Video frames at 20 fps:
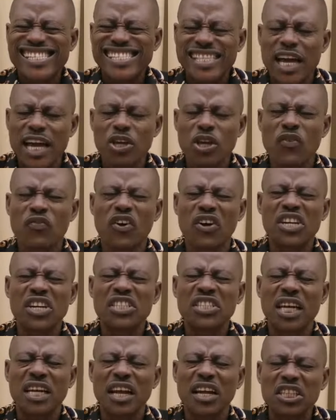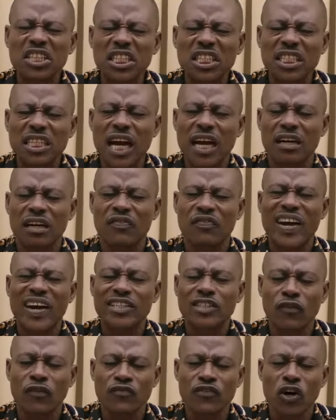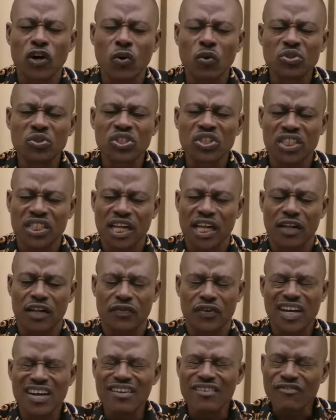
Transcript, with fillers: Thank you for the eternal sacrifice of your own self.